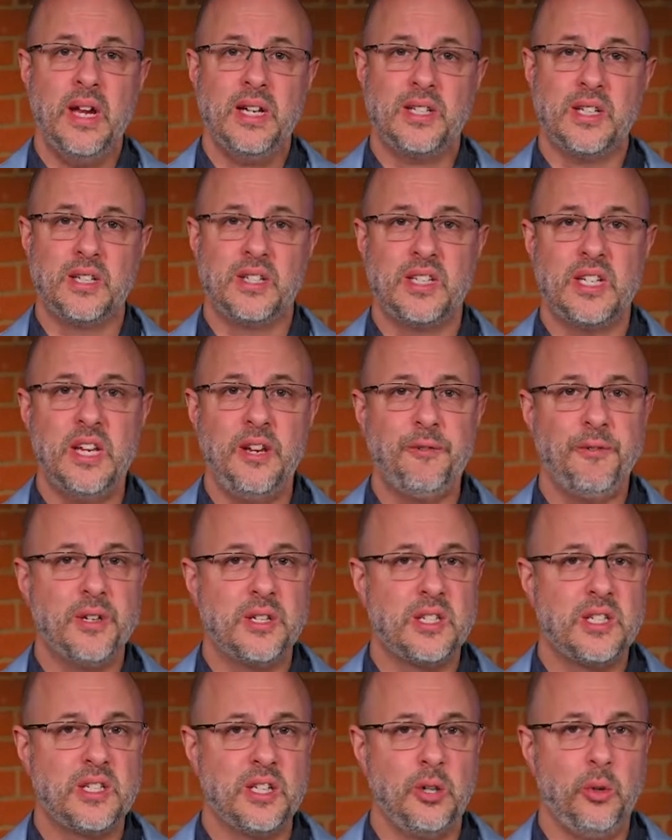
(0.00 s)
to see if it
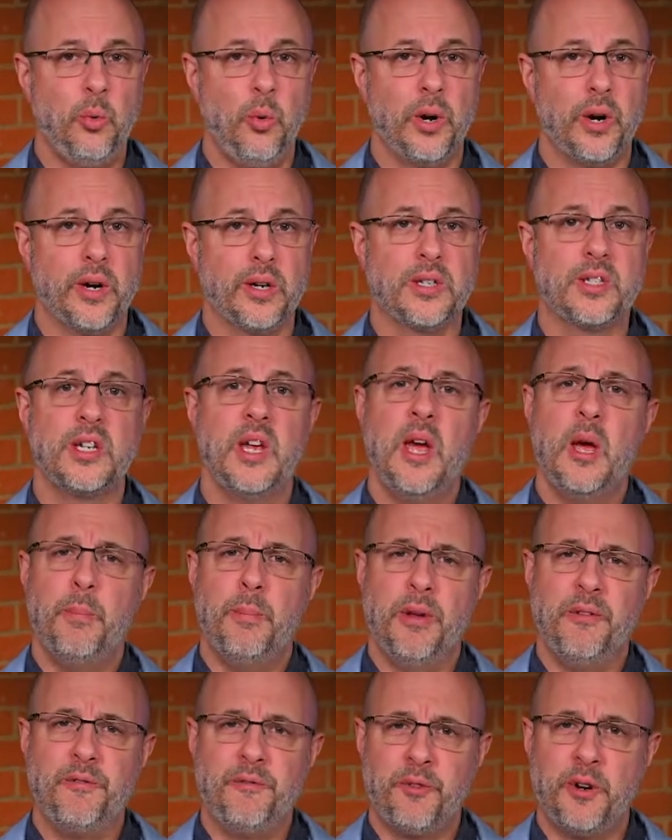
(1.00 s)
still works,
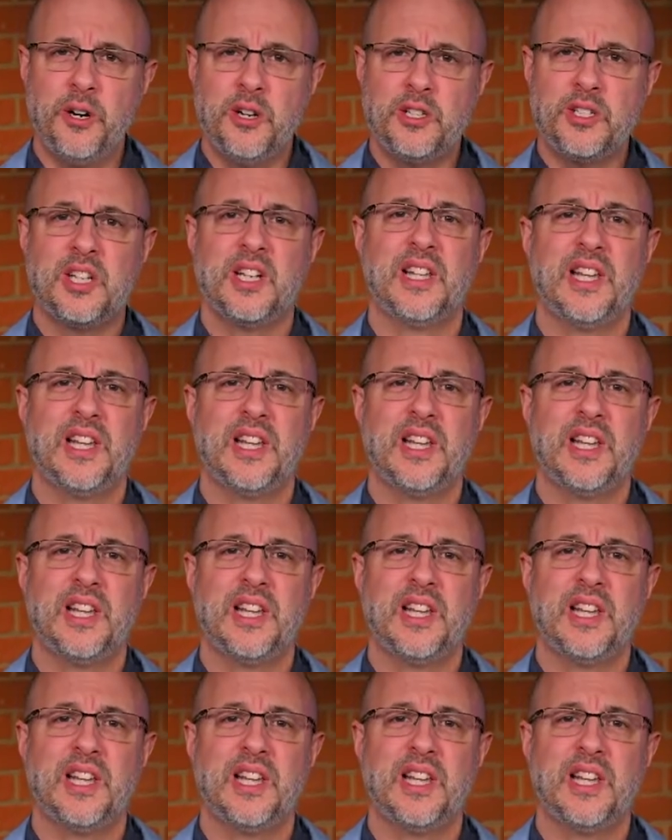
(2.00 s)
but first,